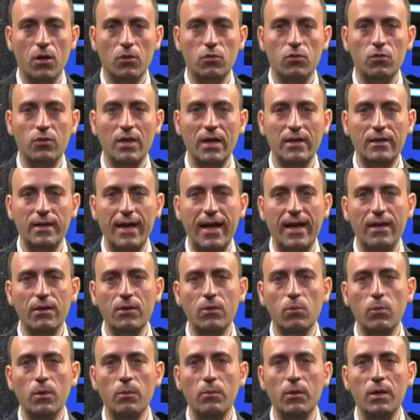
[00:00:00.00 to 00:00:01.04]
To that end,
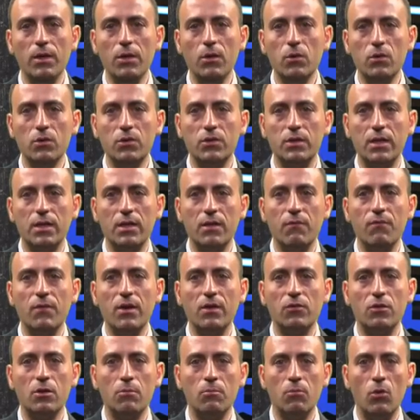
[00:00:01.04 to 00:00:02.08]
we will use an
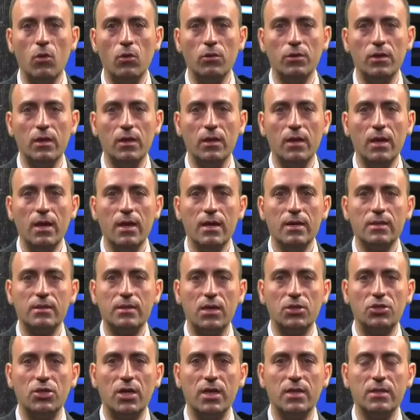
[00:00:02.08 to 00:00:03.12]
inverter model
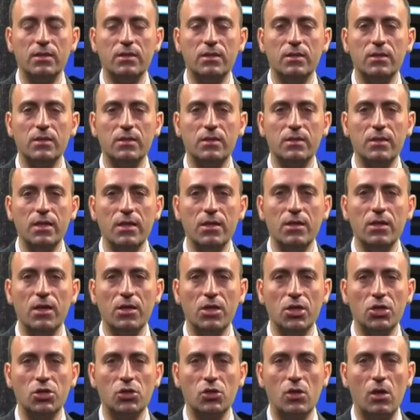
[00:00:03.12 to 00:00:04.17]
such as the Sendia
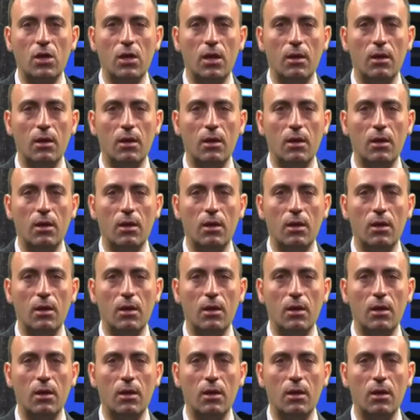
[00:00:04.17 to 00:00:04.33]
National